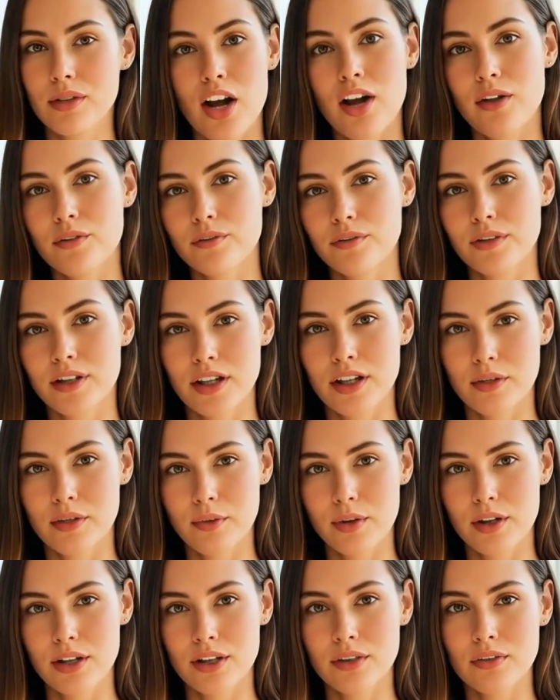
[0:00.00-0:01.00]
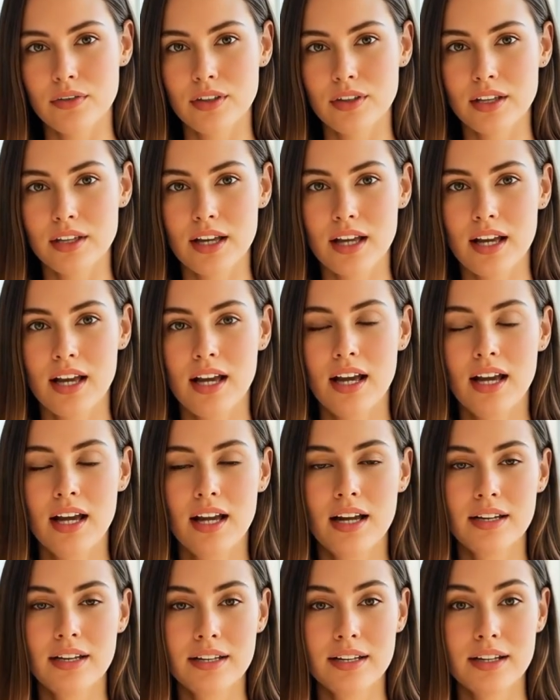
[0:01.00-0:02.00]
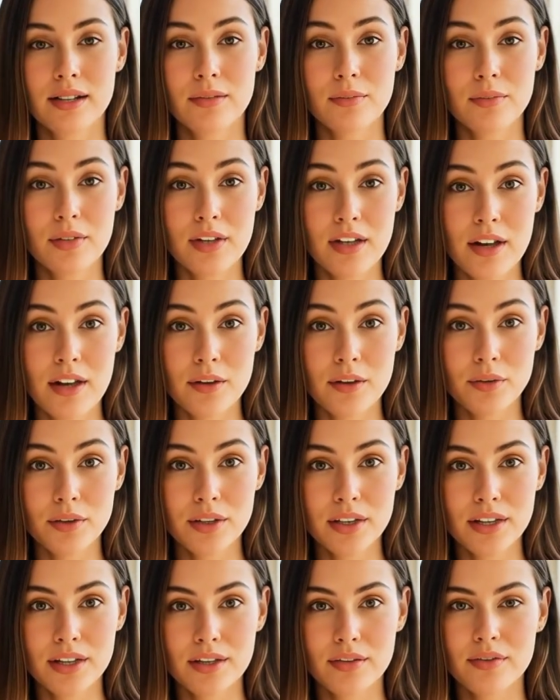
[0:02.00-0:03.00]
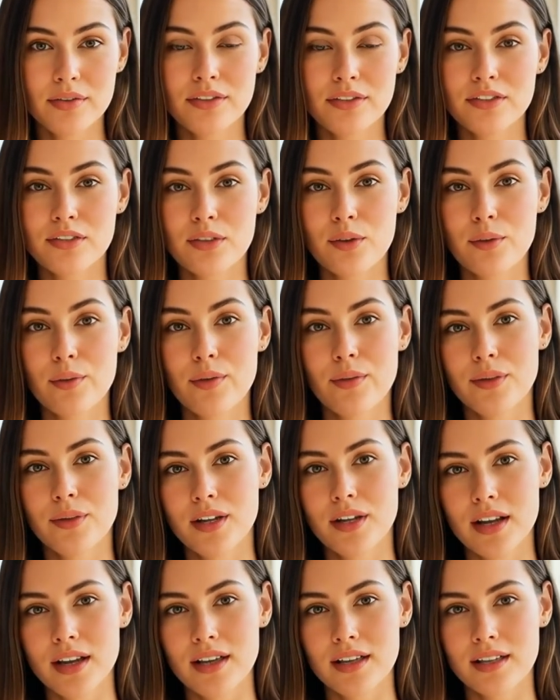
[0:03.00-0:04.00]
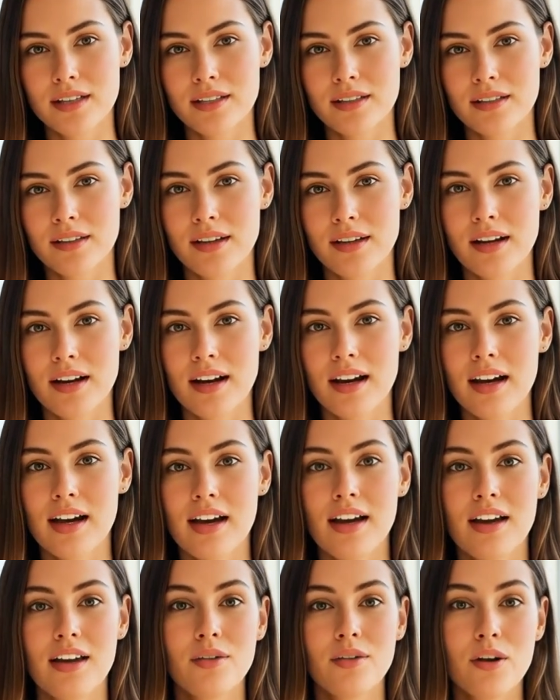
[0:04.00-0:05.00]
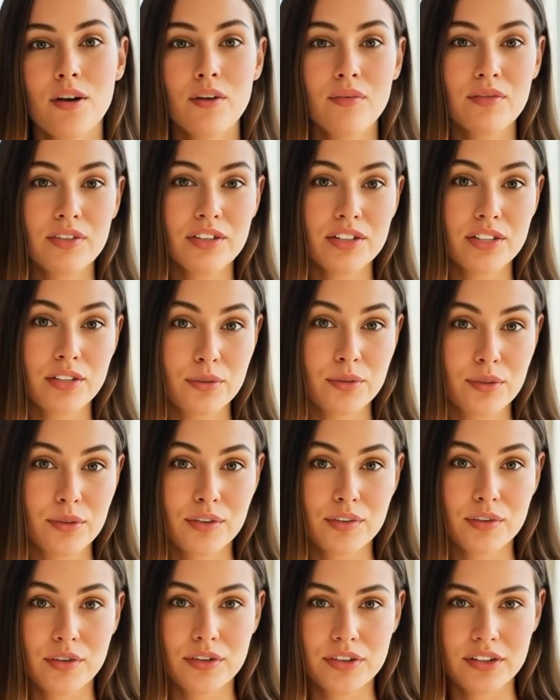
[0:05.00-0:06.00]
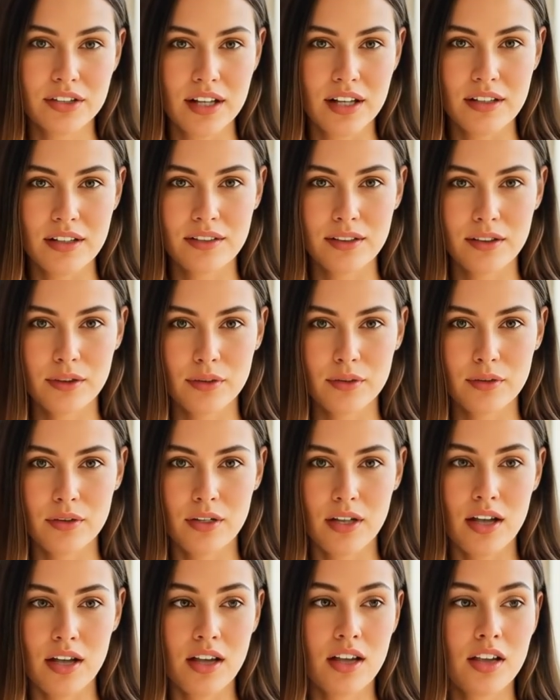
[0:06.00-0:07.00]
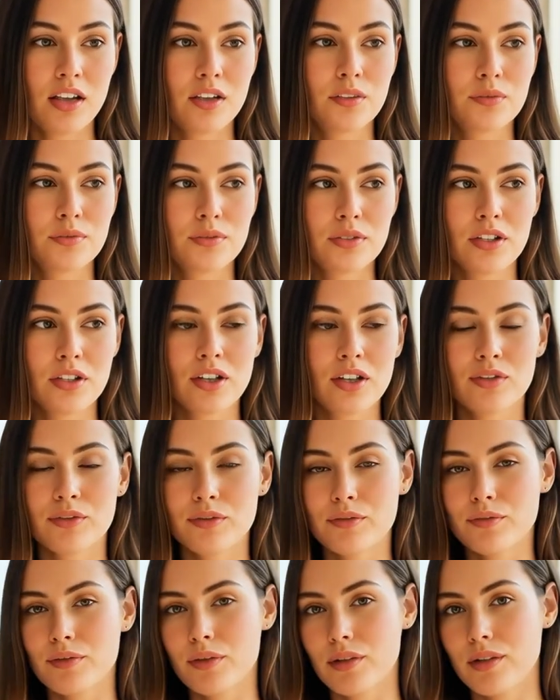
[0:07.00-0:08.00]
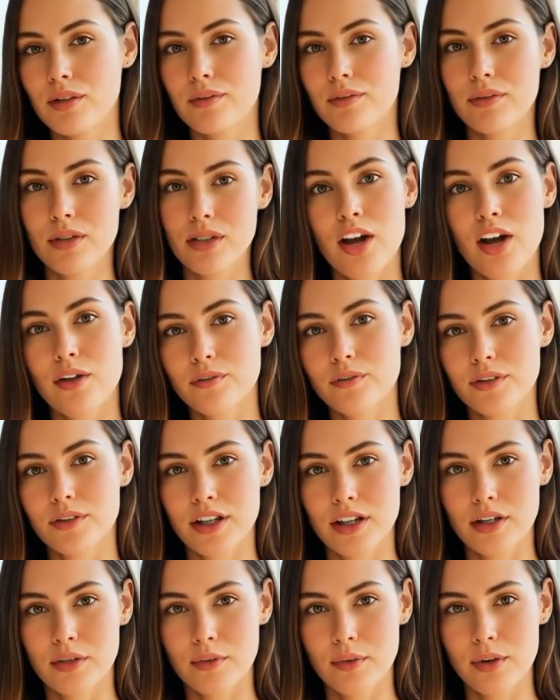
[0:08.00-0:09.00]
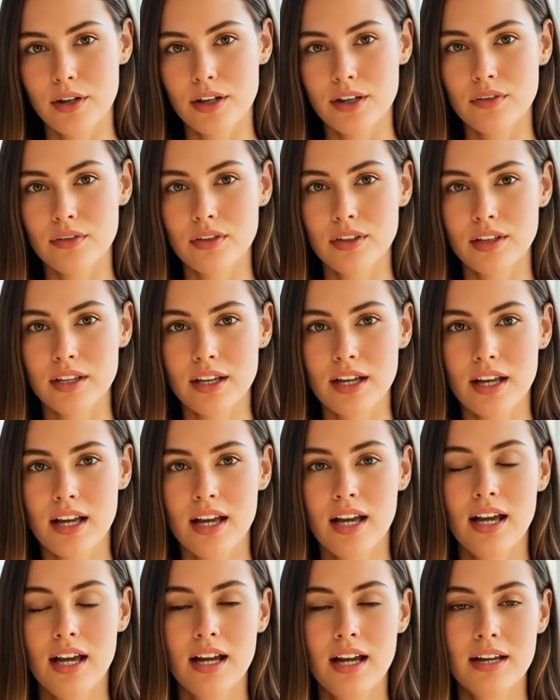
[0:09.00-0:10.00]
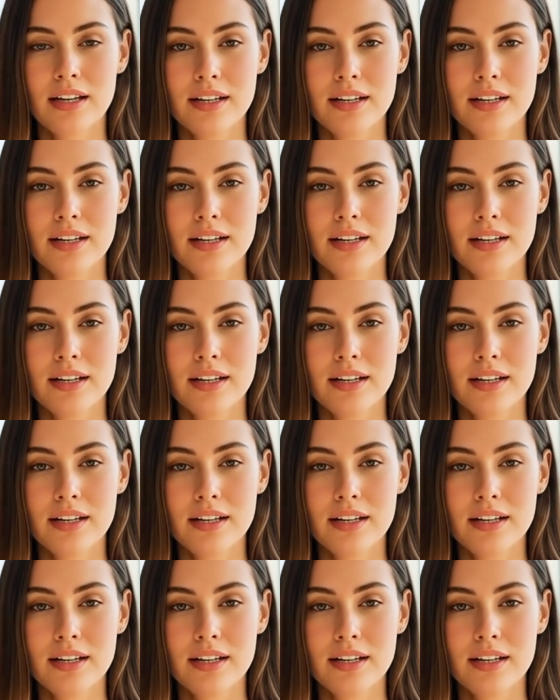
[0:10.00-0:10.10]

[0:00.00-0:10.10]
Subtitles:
My stomach growled loudly at the mention of food. I'd been rationing my money, eating once a day at the cheapest places I could find. Something about her made me trust her.